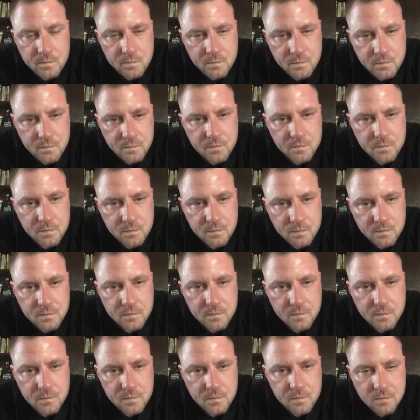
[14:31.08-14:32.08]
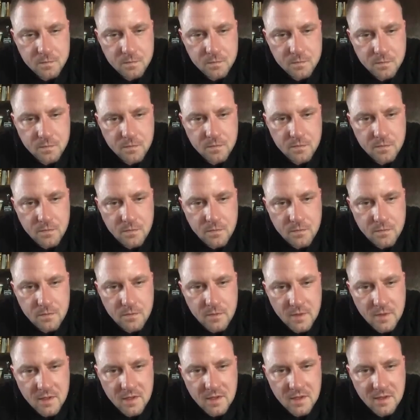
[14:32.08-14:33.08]

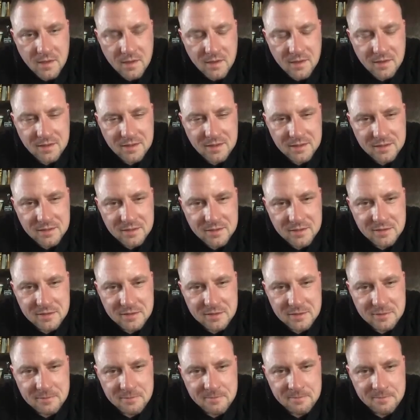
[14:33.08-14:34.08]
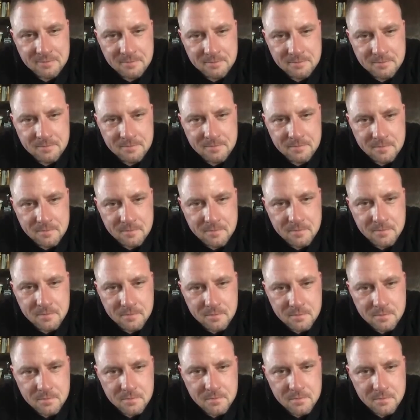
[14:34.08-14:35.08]

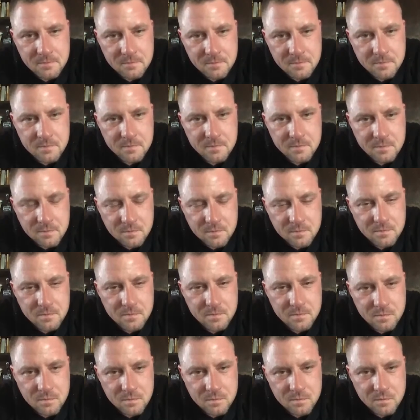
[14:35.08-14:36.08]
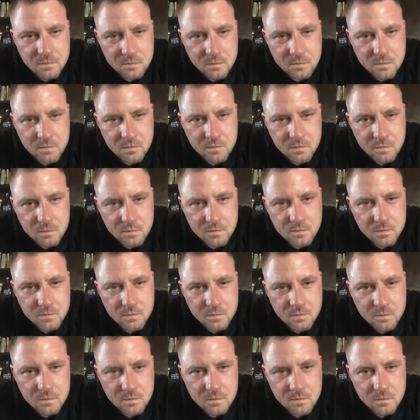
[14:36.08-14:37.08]

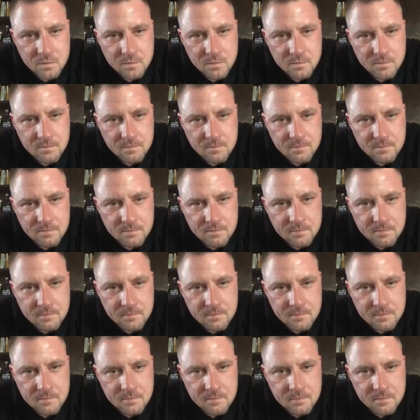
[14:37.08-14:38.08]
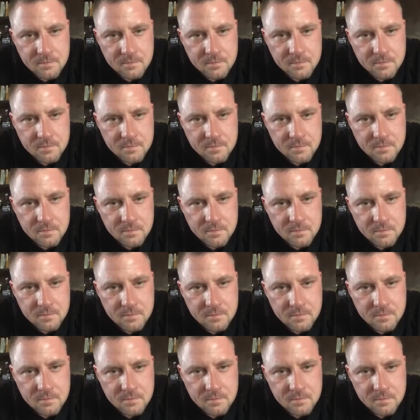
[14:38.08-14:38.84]
No words are spoken by the person on screen.